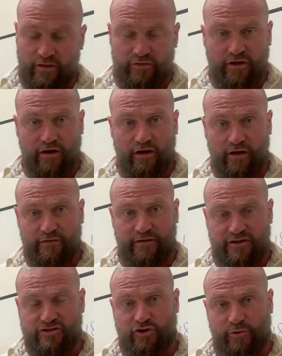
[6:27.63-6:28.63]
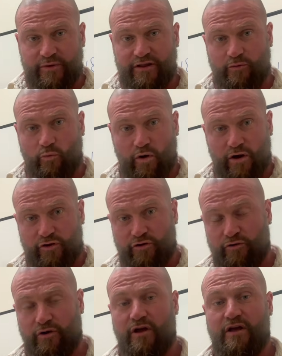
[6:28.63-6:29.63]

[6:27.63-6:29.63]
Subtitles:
the extremity where you